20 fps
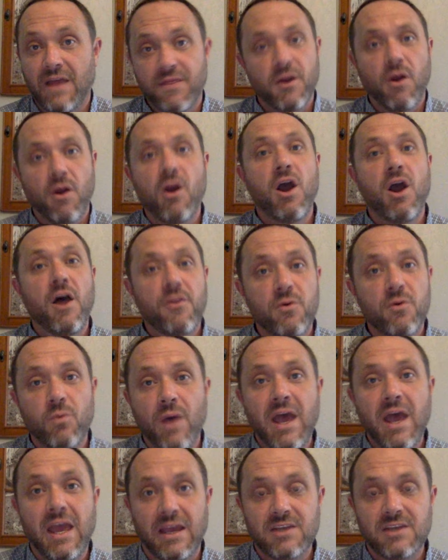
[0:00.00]
There are other
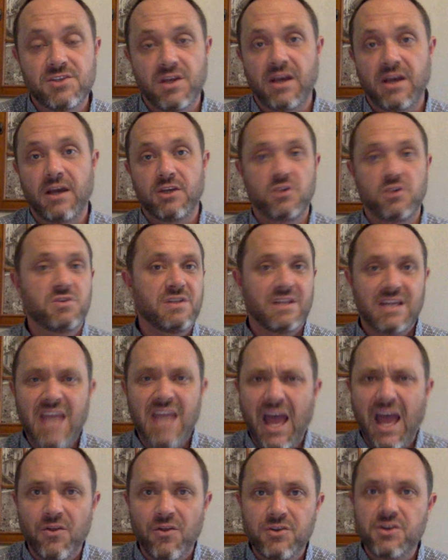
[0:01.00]
ways using the
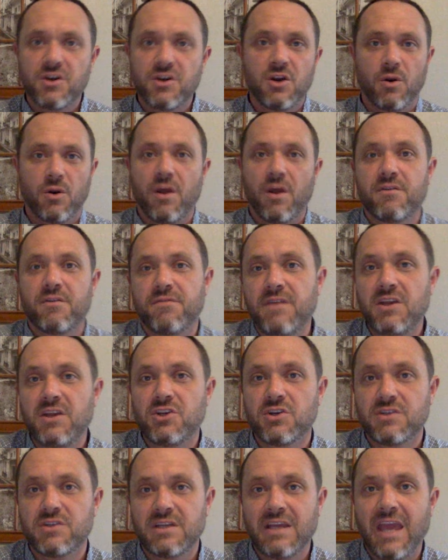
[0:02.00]
calendar or other
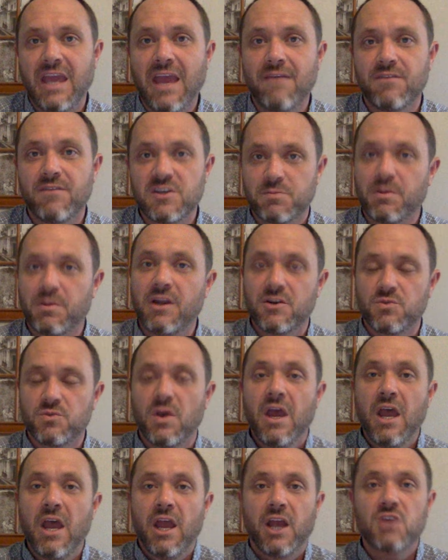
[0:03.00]
features in Canvas, but
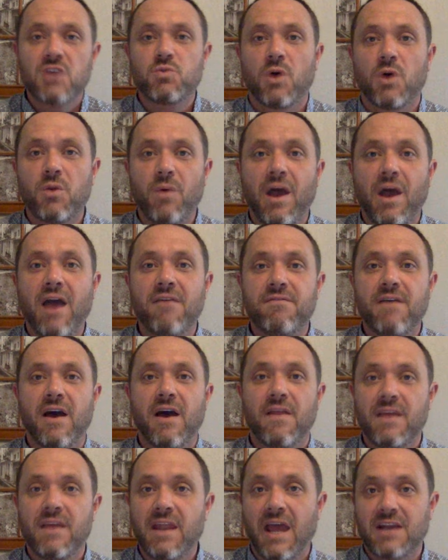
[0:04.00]
here's one way I found
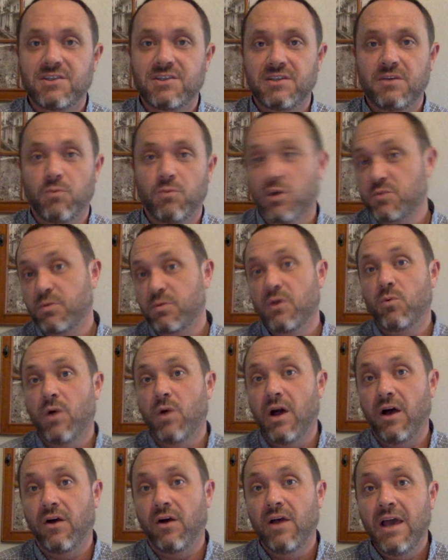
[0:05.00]
that actually works pretty
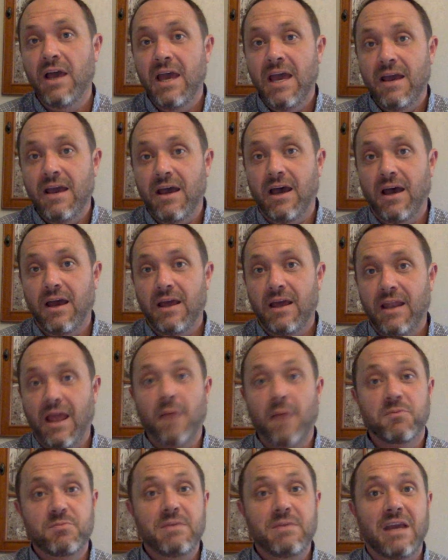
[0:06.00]
well and
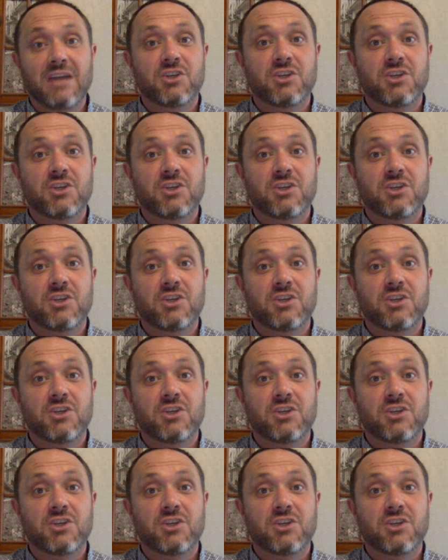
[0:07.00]
helps me